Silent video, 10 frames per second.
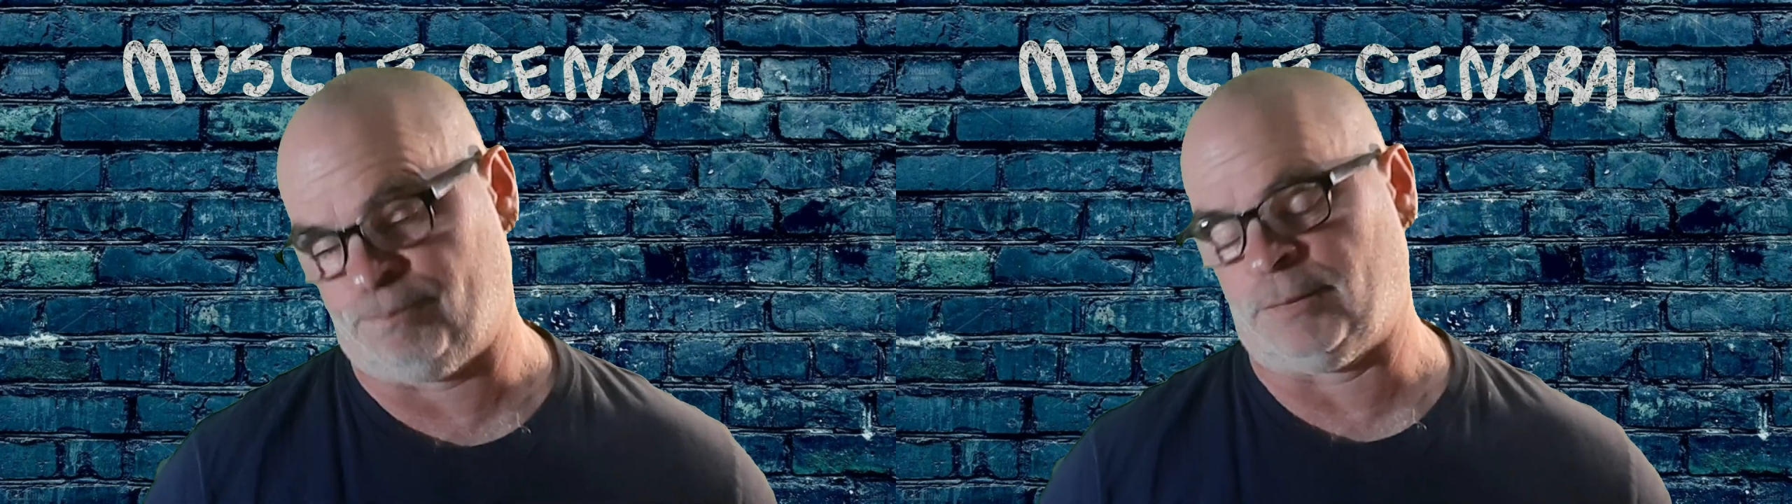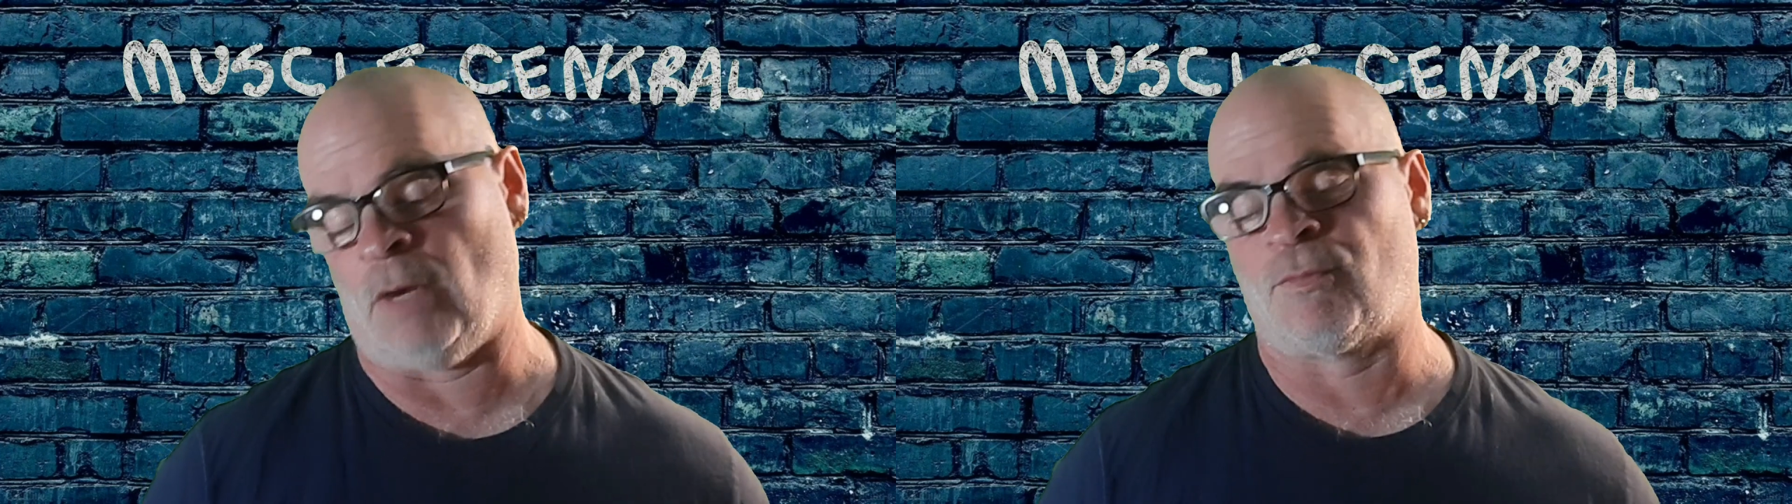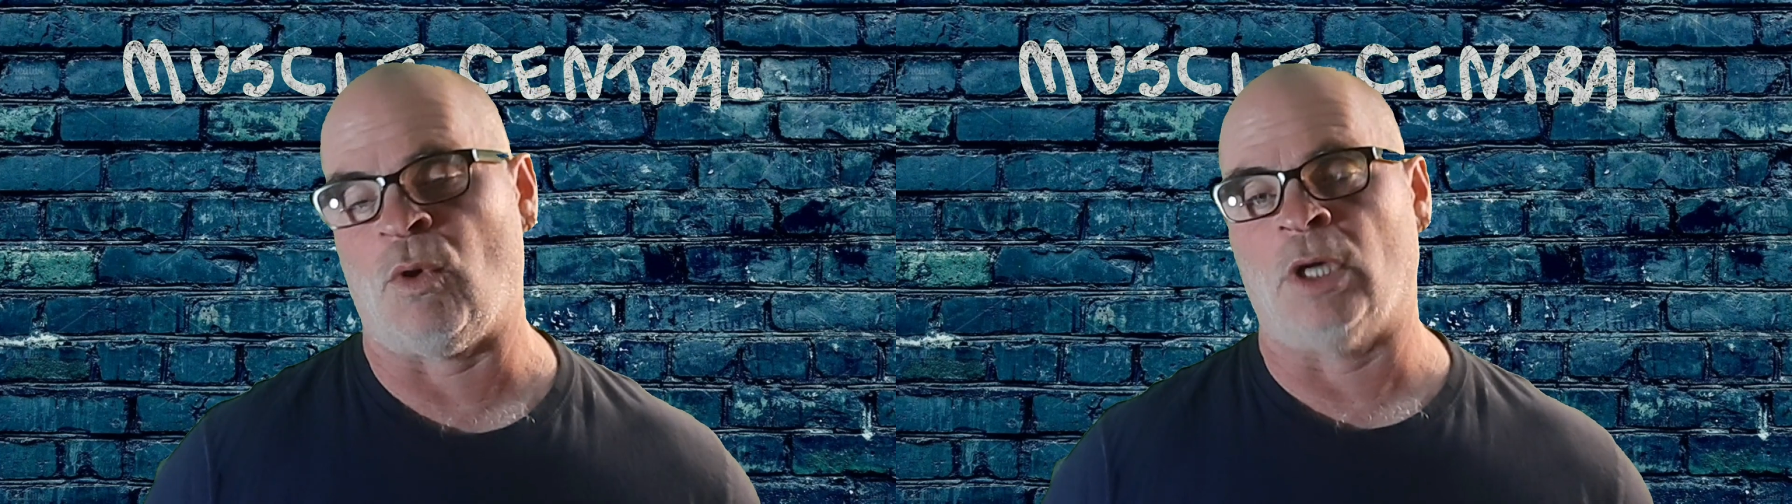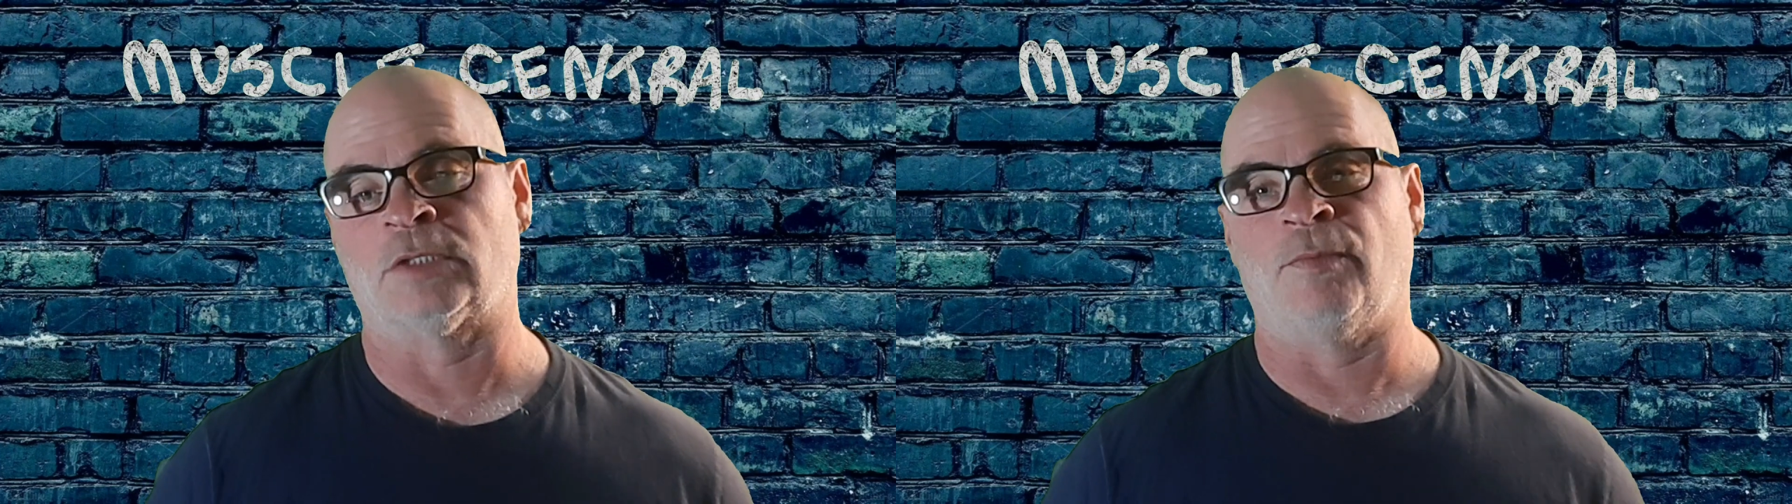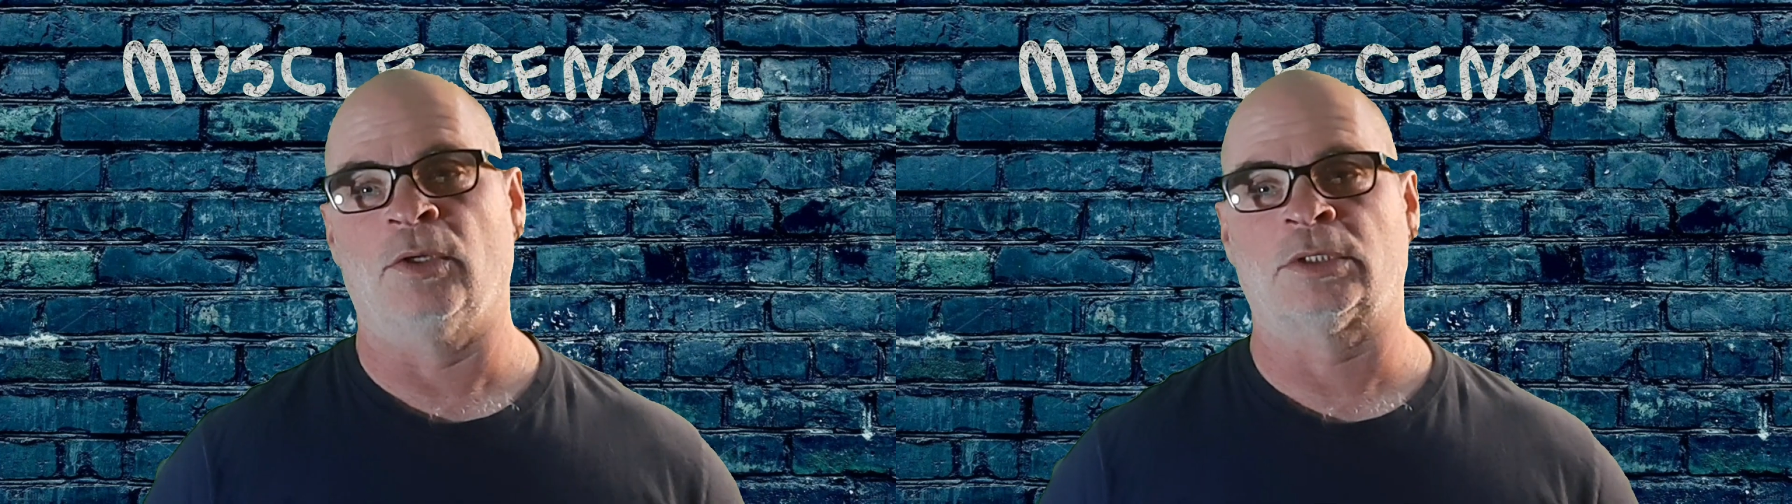of course,
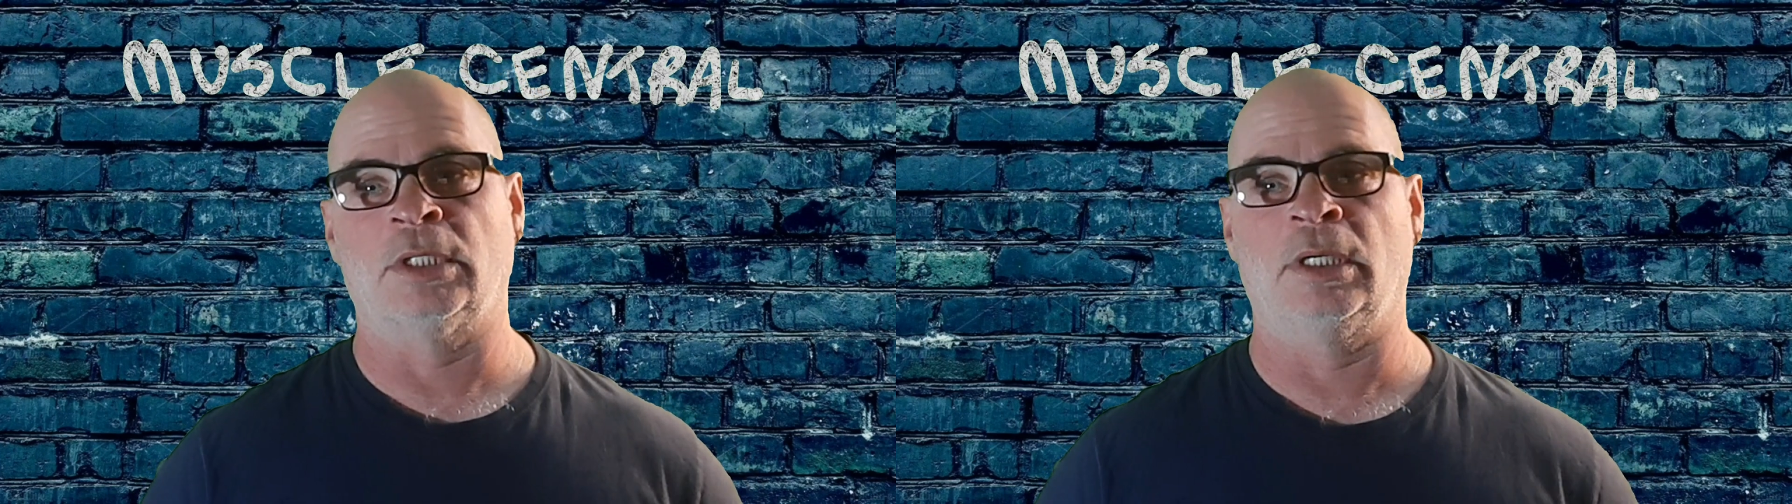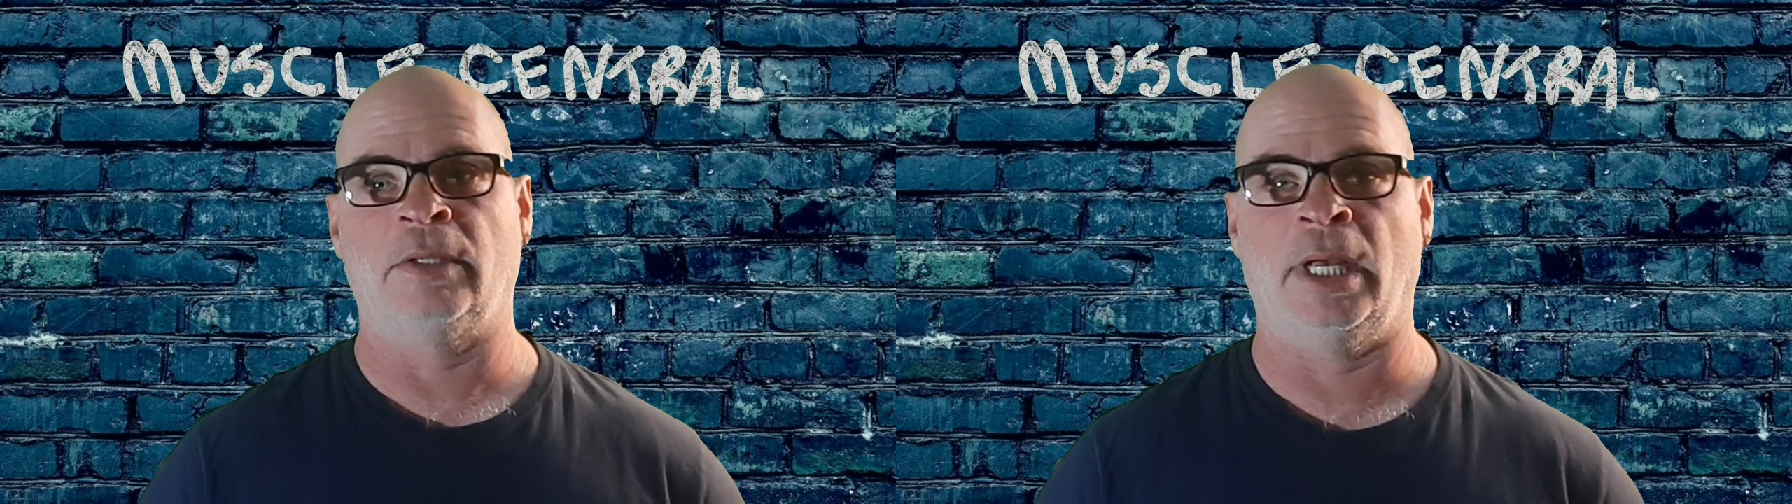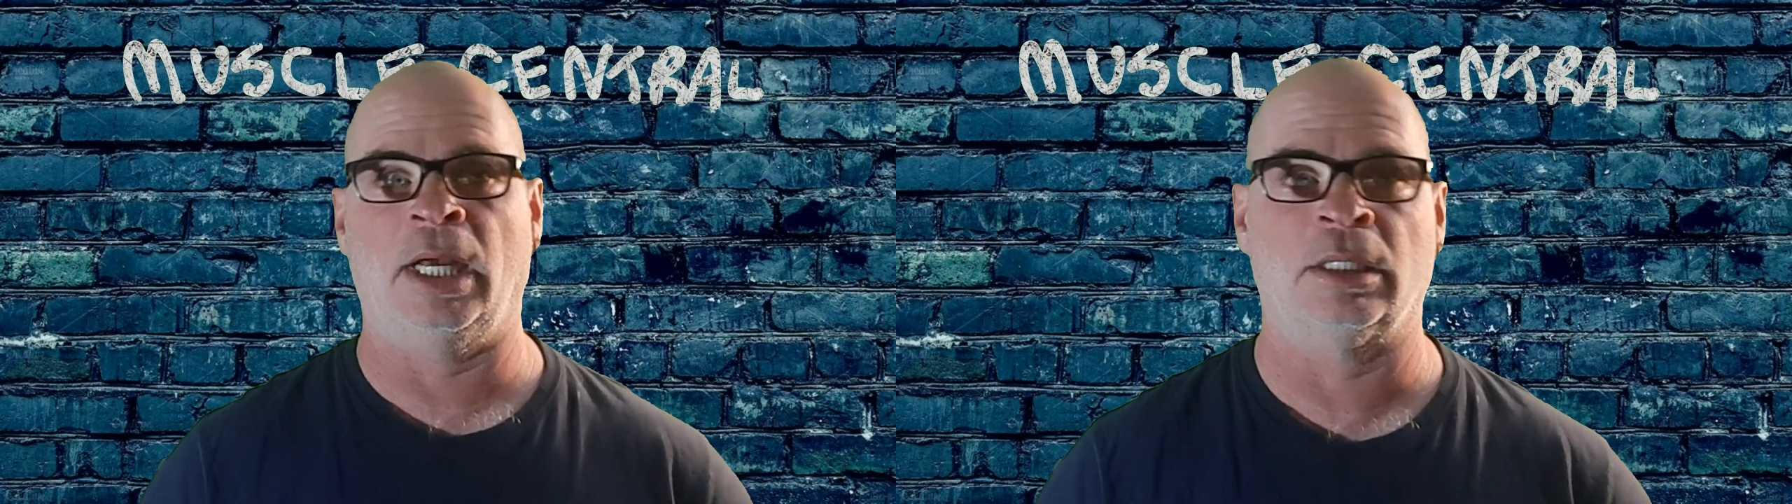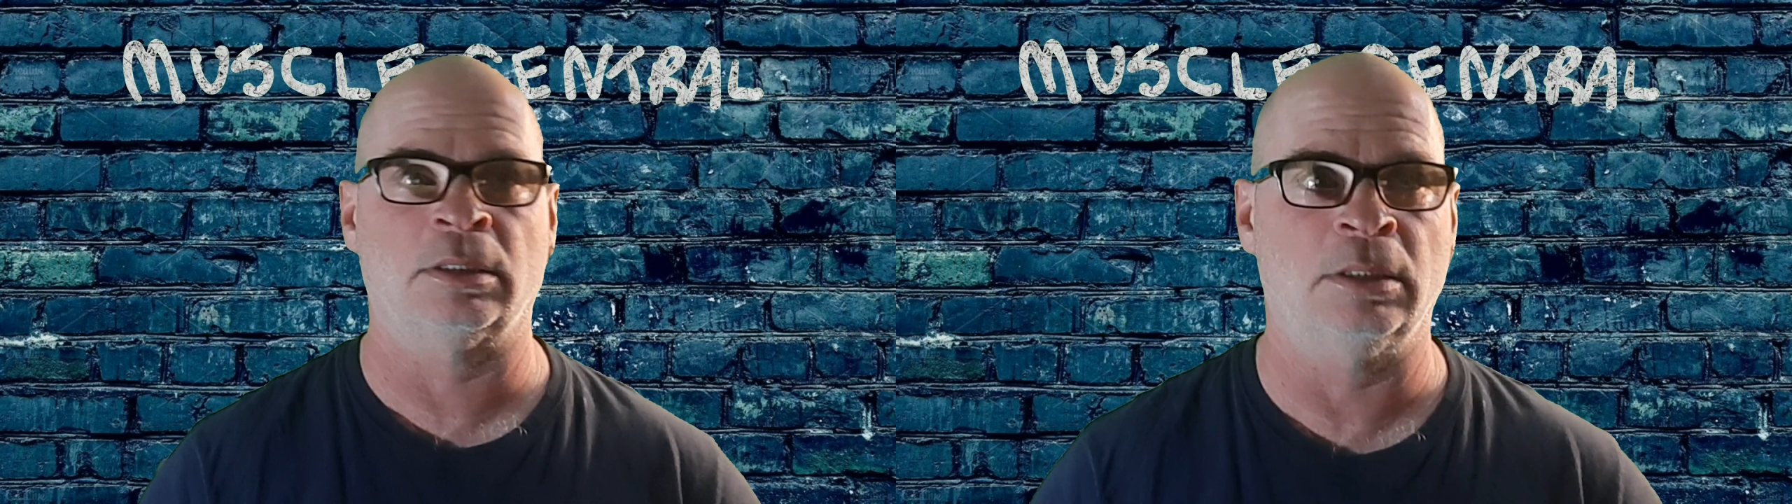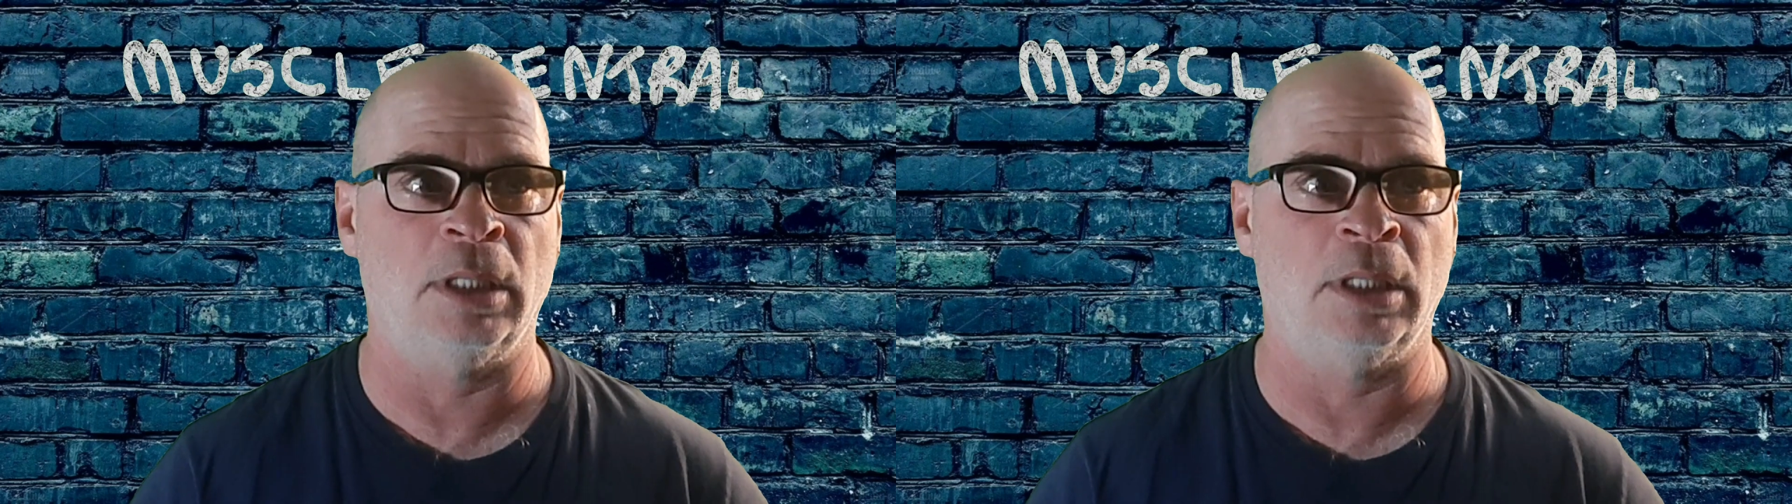first thing that